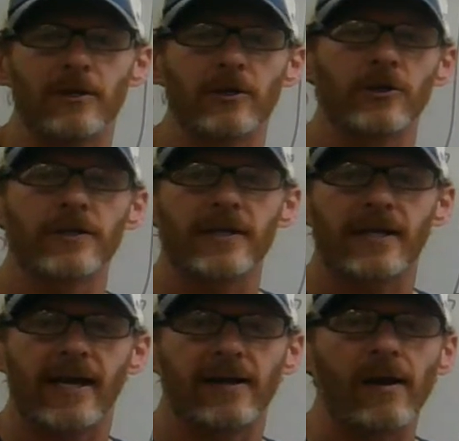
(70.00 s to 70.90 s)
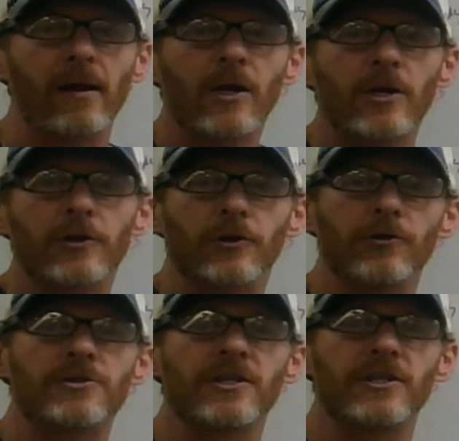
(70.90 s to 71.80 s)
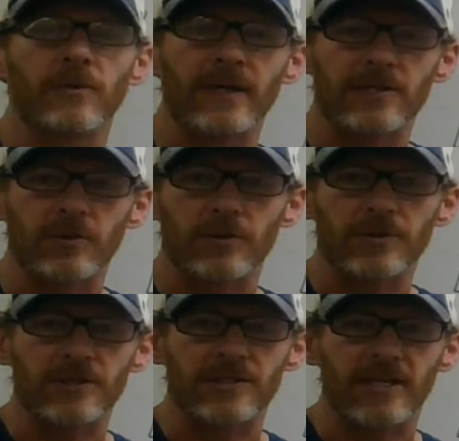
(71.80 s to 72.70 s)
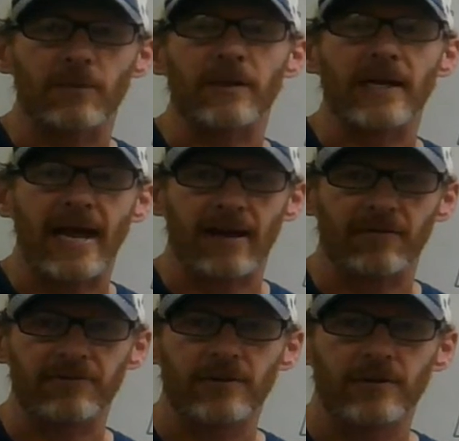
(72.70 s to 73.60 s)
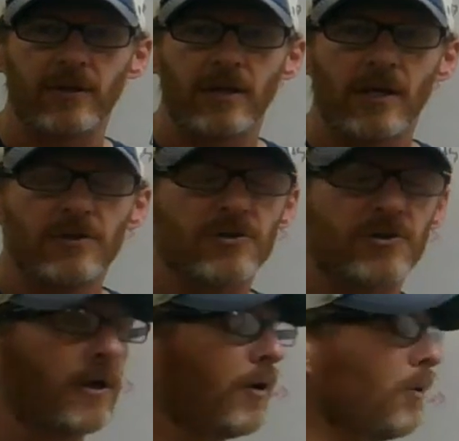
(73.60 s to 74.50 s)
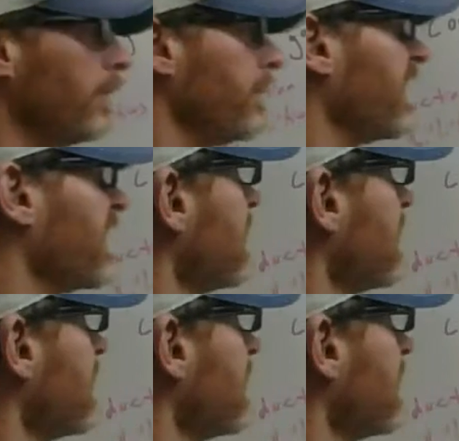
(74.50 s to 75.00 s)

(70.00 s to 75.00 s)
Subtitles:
you're looking at using the resources that we have. So this